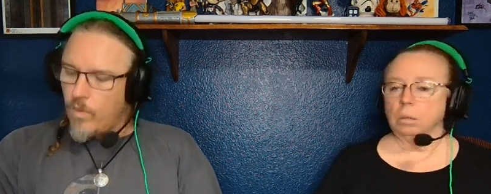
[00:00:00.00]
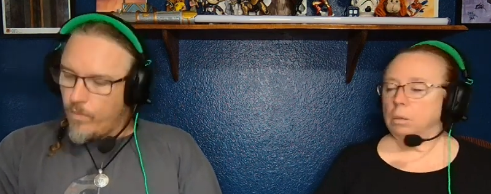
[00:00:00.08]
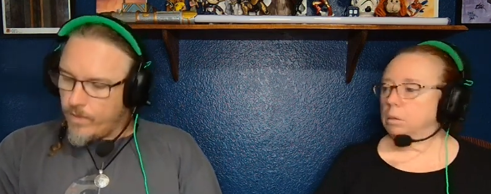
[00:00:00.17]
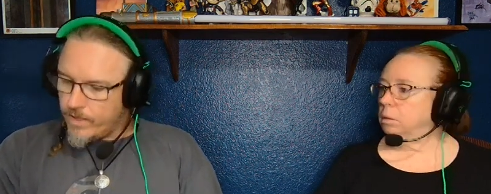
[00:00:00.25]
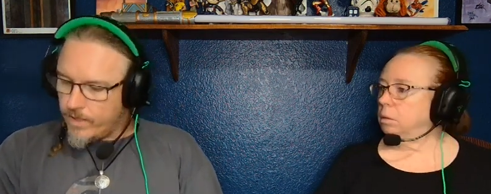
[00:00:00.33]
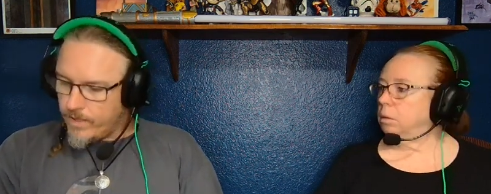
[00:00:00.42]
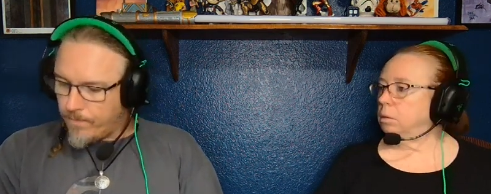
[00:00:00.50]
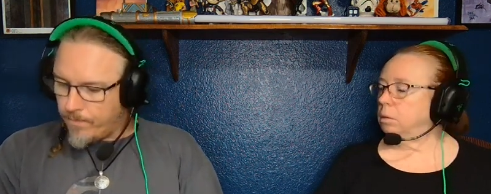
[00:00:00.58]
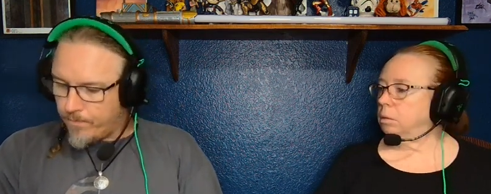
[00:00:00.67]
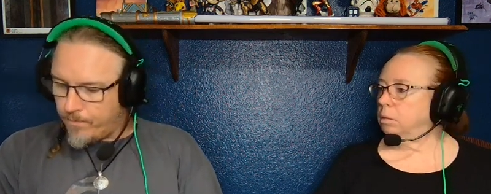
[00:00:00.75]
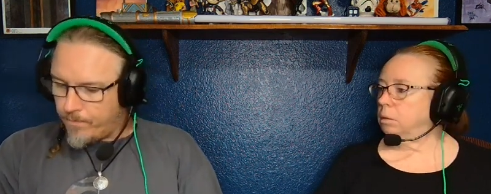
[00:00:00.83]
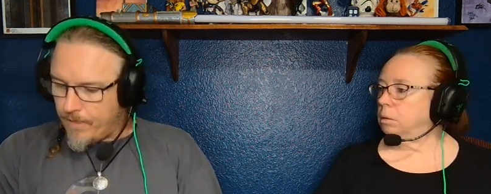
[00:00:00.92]
Speaker 1: what was the
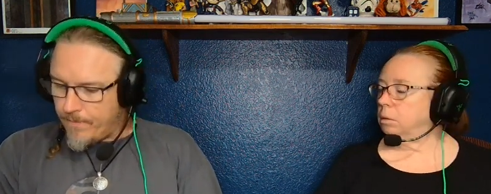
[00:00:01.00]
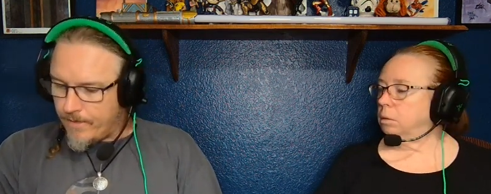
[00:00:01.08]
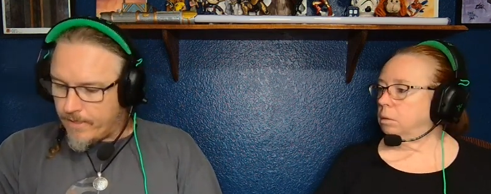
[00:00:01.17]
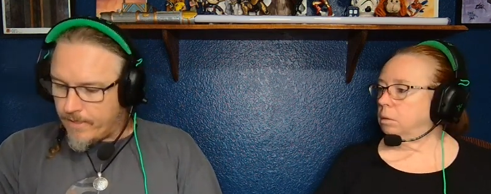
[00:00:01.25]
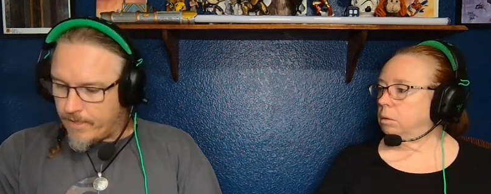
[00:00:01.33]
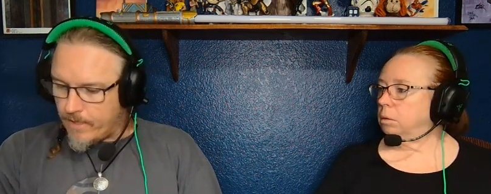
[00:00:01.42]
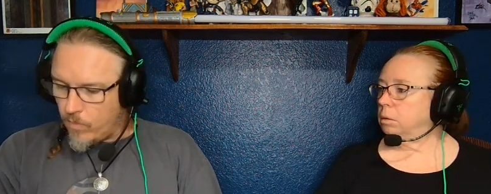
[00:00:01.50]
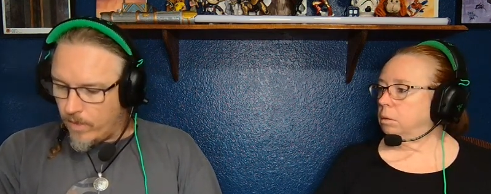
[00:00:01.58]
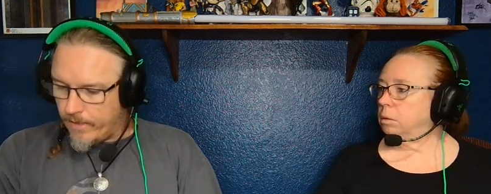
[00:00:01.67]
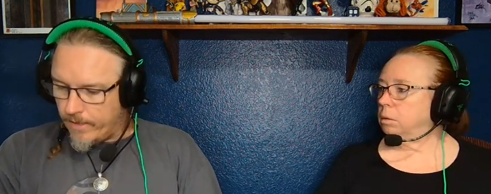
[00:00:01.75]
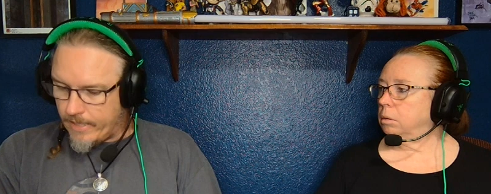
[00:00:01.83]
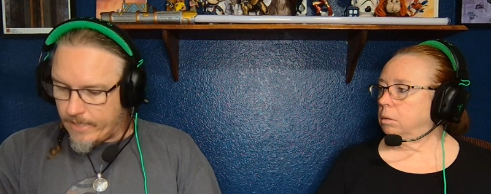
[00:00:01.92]
BBC
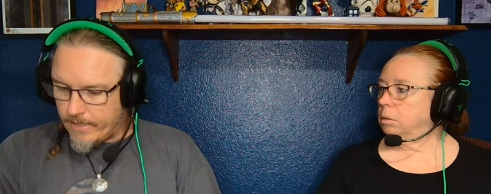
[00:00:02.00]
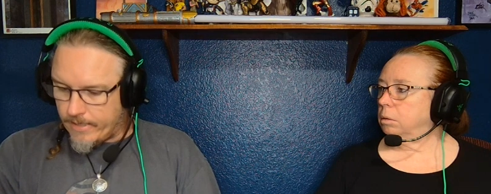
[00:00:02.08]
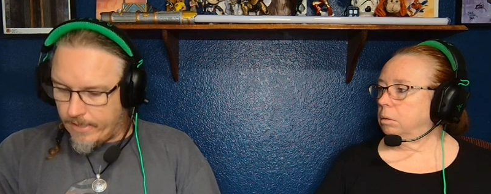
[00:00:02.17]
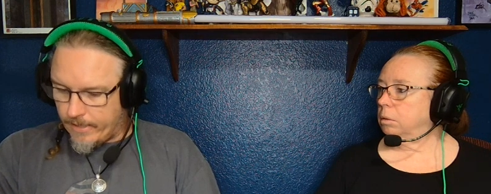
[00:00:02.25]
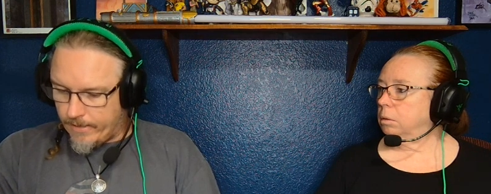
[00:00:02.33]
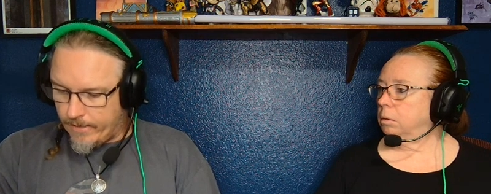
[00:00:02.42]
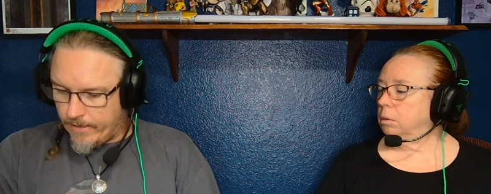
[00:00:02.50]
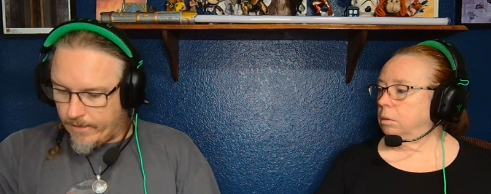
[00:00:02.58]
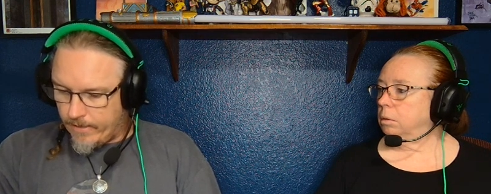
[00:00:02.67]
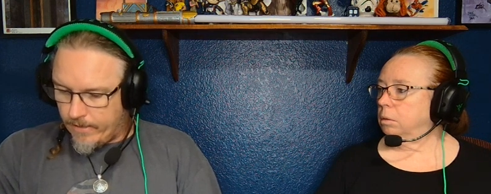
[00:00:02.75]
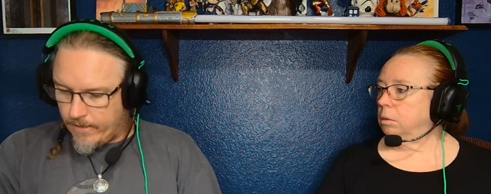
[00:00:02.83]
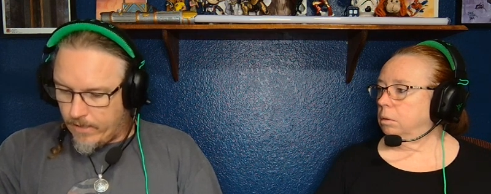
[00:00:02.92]
one that he did
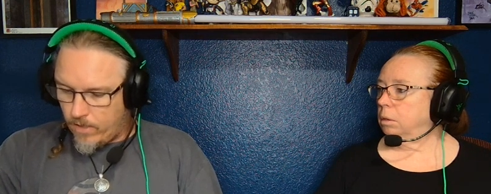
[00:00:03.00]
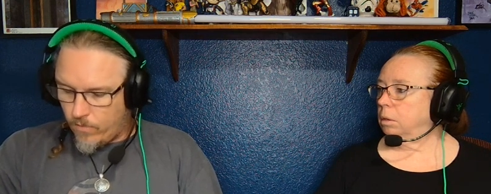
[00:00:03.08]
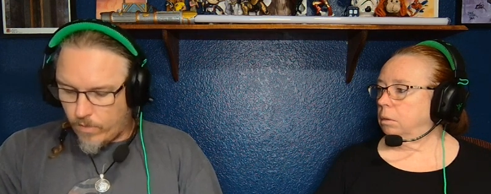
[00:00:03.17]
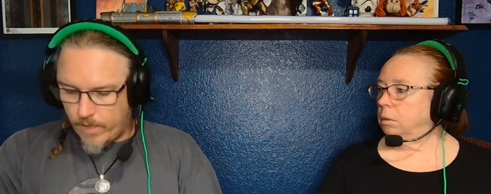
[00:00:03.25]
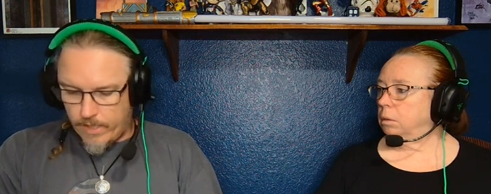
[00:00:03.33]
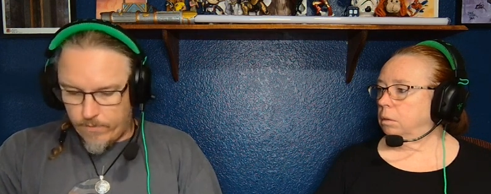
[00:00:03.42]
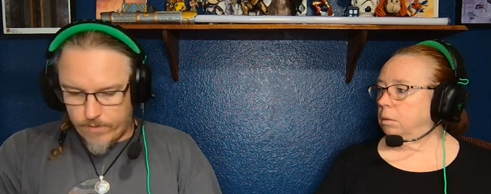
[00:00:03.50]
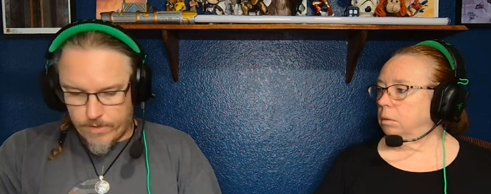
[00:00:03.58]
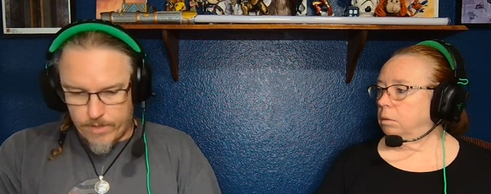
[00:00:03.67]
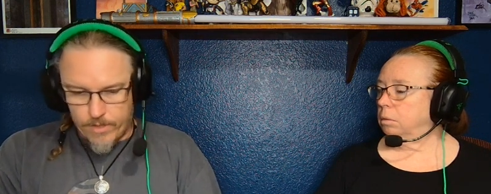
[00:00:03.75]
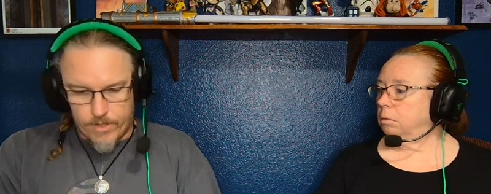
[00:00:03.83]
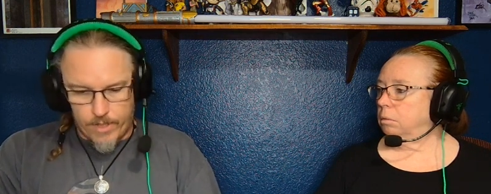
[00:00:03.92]
where he
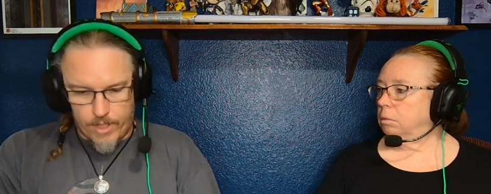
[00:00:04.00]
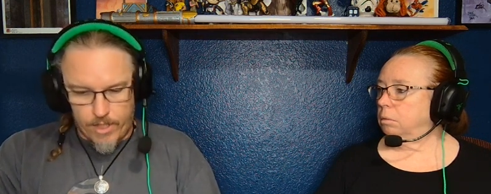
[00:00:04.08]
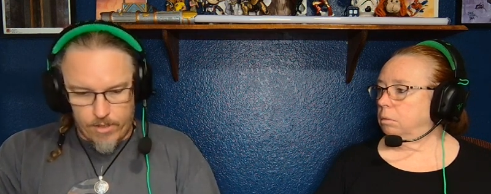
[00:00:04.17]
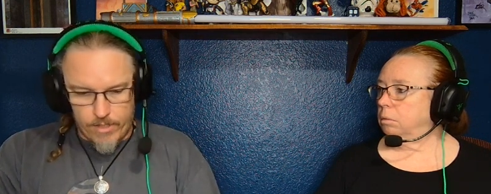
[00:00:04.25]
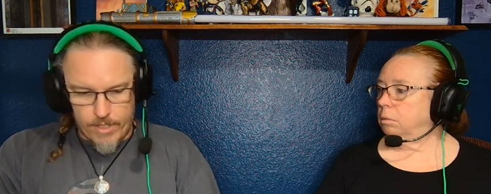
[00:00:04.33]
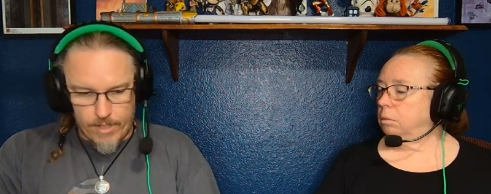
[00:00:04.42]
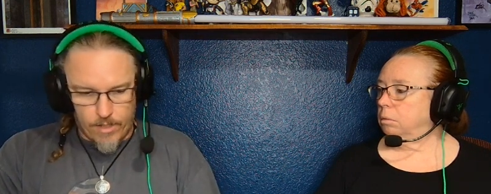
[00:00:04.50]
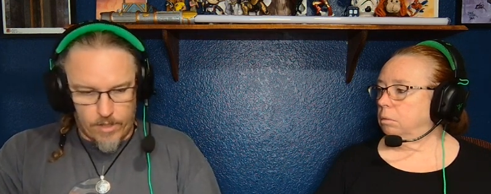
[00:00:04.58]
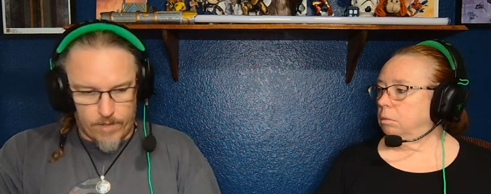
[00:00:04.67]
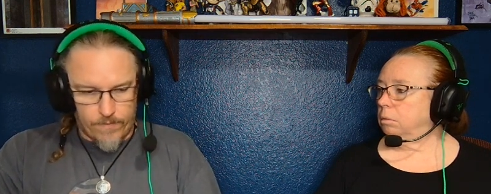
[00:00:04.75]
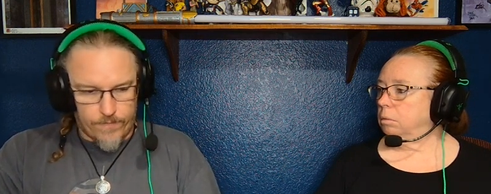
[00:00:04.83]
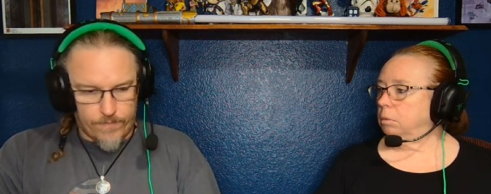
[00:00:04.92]
was the security
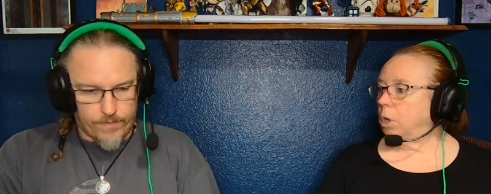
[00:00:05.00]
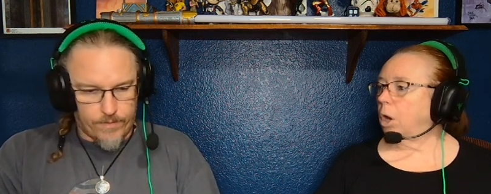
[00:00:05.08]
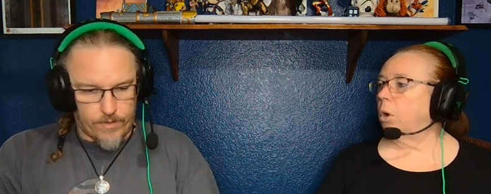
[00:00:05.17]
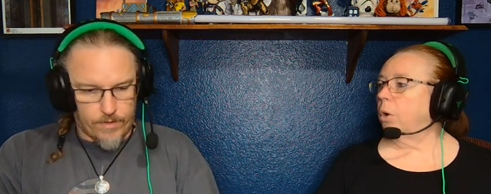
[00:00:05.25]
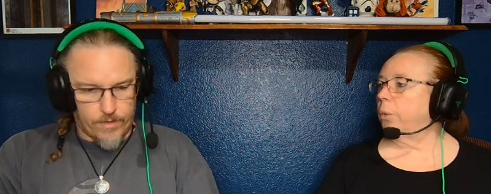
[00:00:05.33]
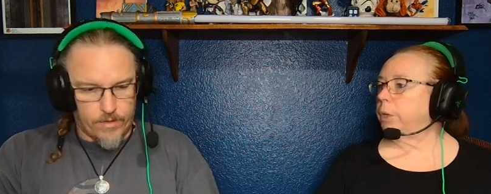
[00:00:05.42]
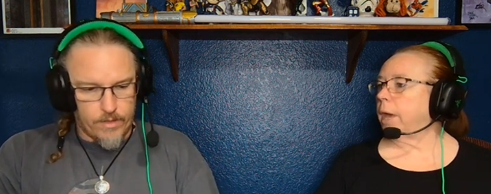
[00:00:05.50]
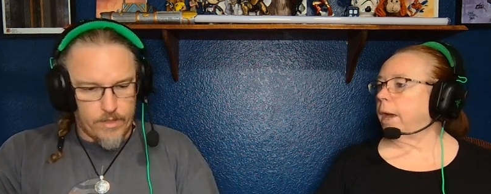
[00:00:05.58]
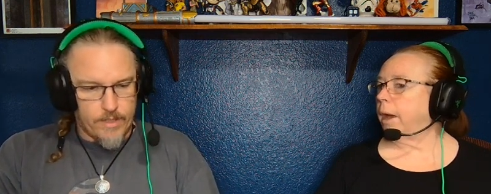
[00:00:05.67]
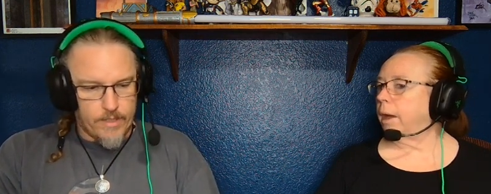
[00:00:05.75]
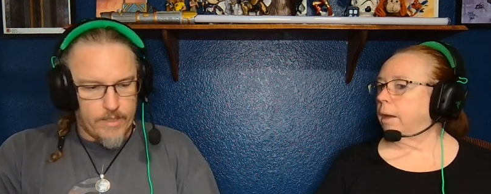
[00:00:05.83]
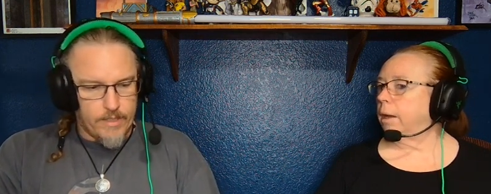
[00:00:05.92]
guard.
Speaker 2: Oh, for... Oh
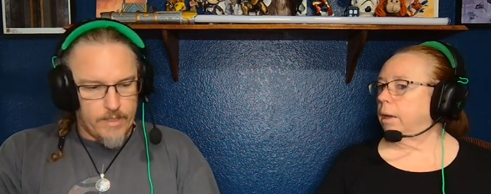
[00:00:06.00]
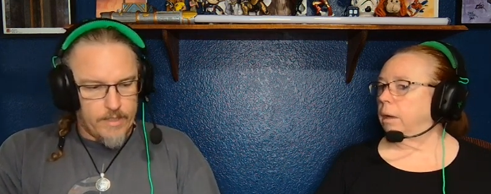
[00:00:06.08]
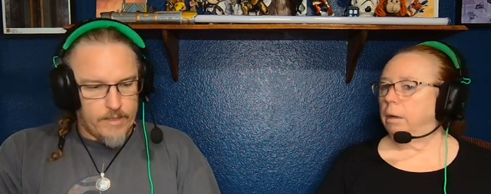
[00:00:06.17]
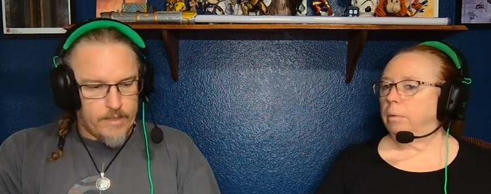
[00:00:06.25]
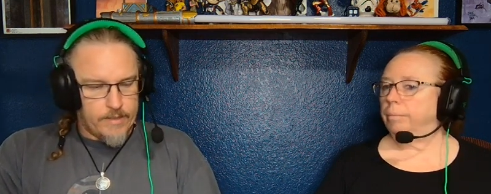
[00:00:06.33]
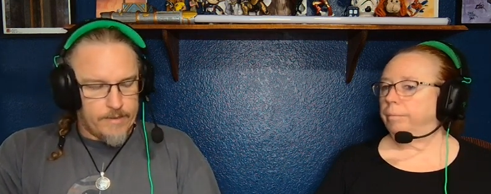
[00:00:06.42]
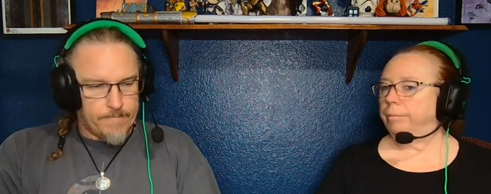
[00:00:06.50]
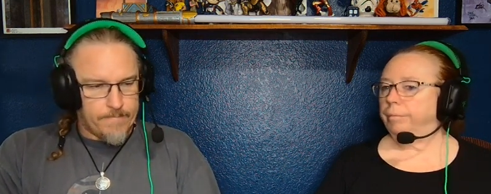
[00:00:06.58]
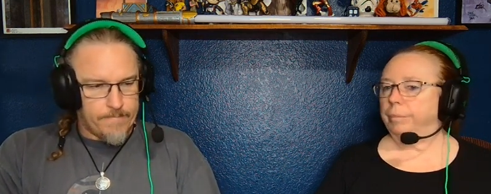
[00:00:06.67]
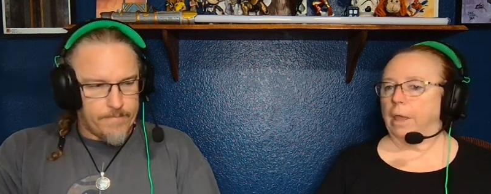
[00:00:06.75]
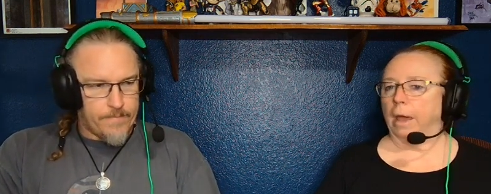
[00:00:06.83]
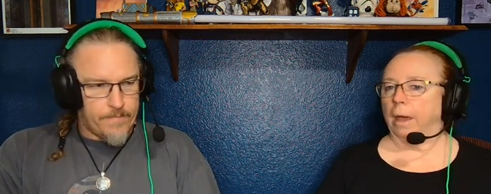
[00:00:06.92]
yeah, um,
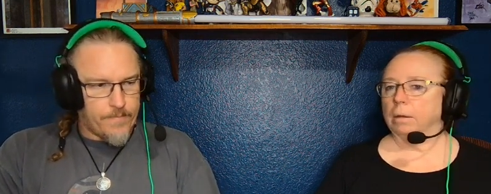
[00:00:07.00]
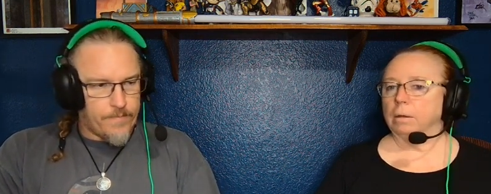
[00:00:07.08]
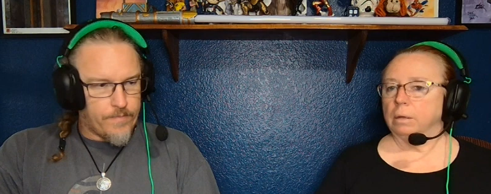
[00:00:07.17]
Speaker 1: yeah